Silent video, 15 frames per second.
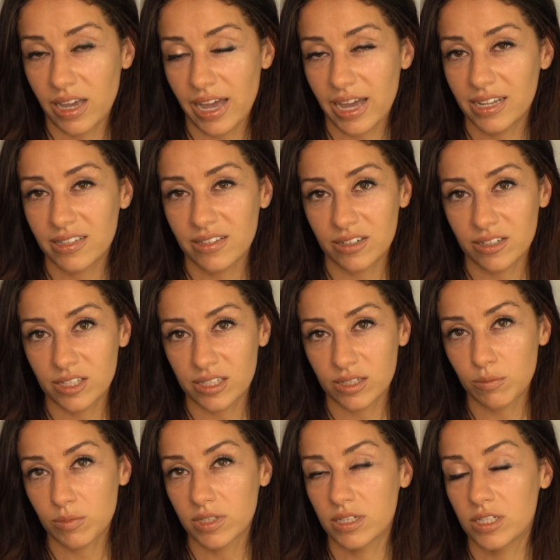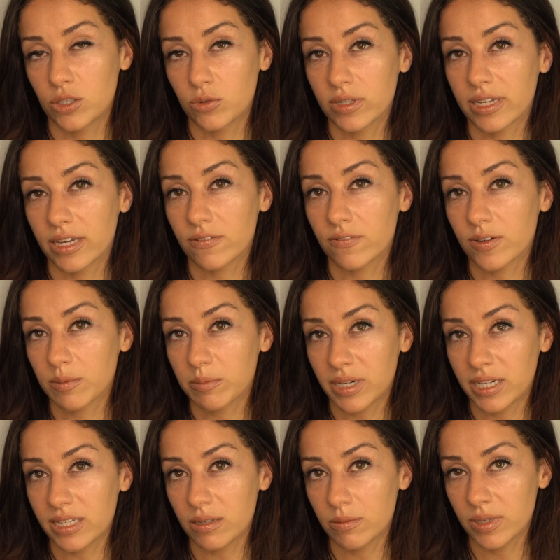and they're simply doing it for
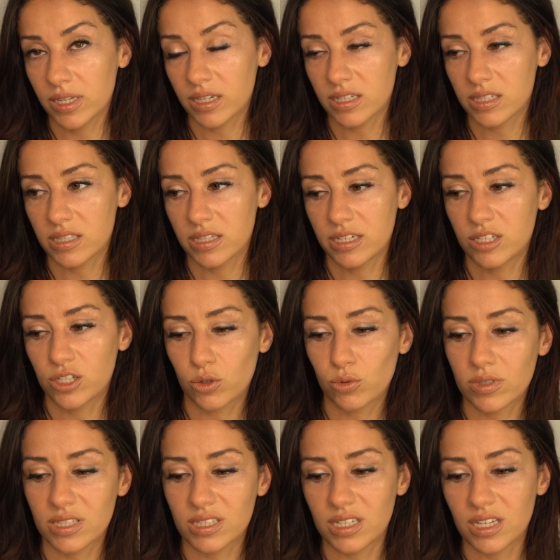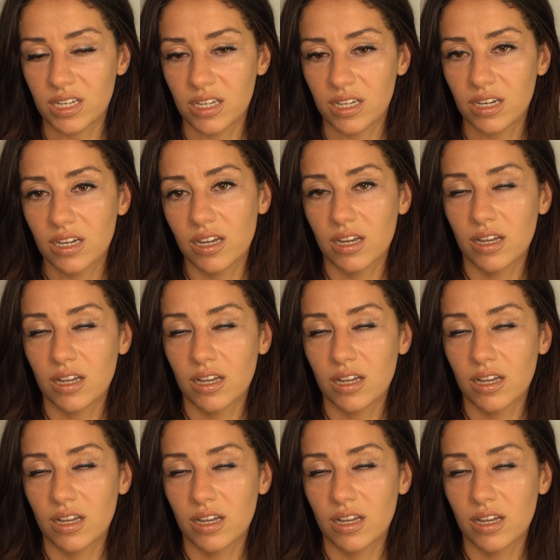money because they don't see